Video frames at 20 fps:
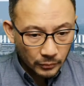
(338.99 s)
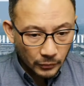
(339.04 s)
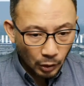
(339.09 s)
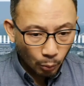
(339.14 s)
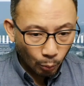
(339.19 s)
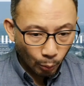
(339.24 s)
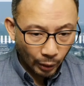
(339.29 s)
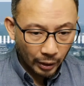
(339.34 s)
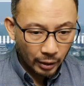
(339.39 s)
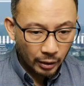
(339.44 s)

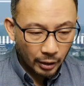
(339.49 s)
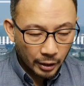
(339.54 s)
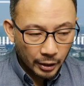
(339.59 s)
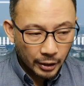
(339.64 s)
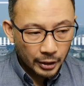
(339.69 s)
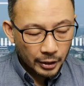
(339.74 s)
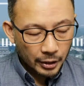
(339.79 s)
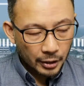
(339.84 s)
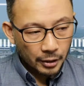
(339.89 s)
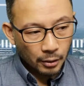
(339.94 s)
Well,
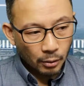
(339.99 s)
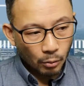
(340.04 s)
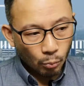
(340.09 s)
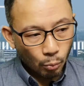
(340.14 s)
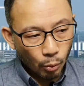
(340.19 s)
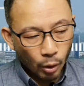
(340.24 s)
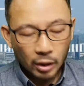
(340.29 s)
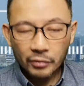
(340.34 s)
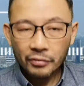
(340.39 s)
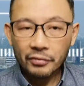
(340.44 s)

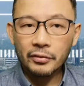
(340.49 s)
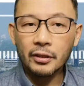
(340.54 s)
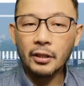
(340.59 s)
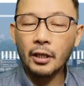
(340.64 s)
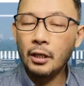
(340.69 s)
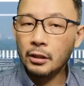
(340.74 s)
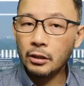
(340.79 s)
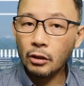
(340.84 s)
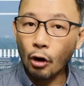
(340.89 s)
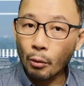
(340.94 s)
one of
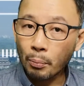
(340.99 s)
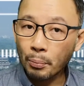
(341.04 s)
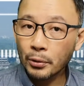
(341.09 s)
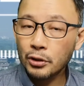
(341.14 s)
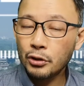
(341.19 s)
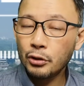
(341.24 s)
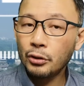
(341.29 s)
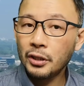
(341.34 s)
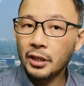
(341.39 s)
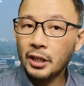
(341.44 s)
the
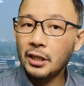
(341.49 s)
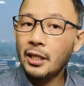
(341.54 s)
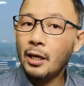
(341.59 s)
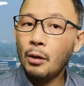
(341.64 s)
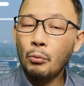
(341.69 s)
opportunity that